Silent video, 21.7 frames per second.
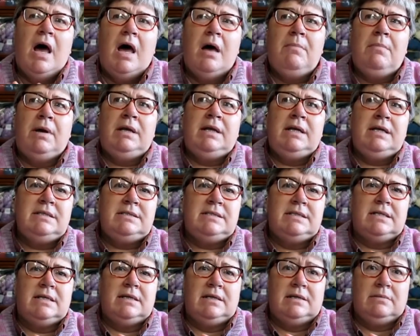uh, my
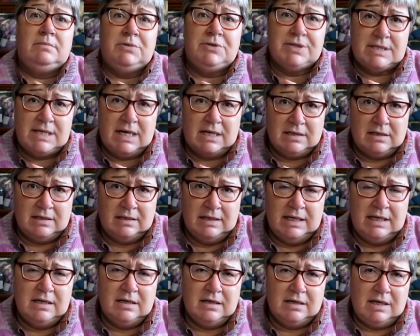niece is a little more subtle
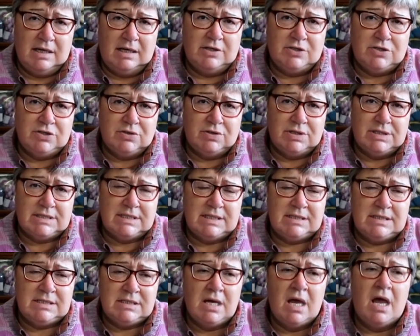in her colour
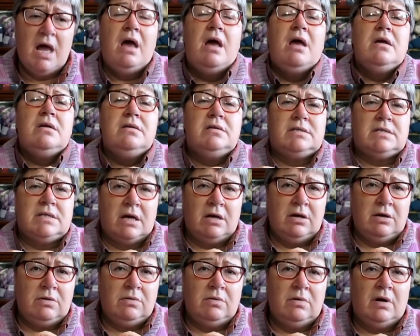choices.
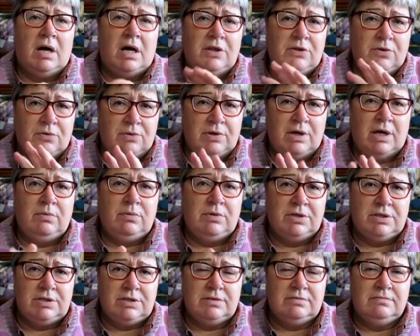So I thought I
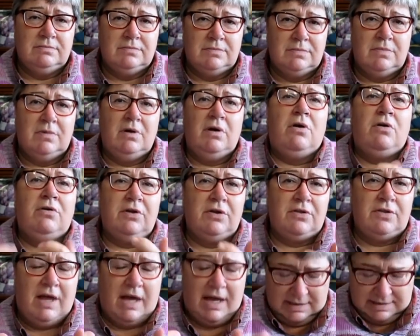would
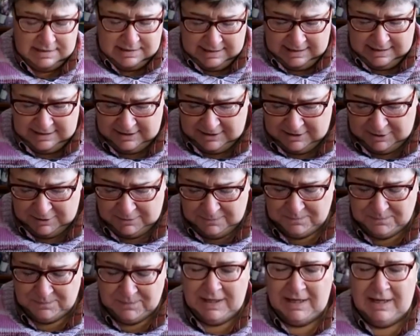honour that in her.
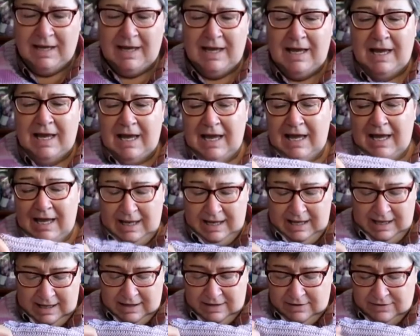
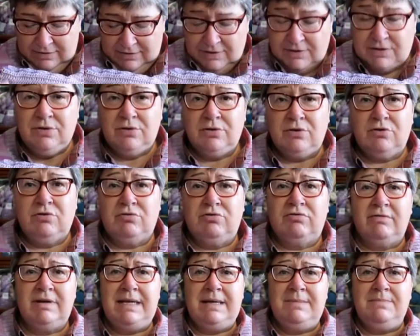The sort of
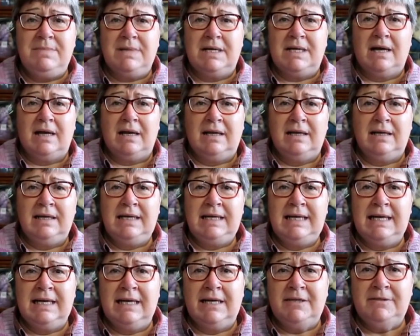cream colour
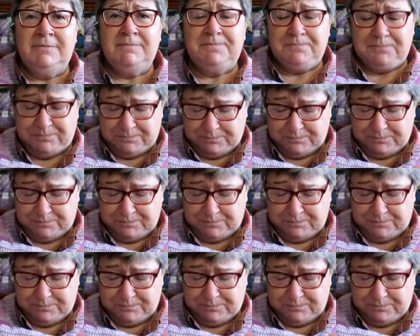here,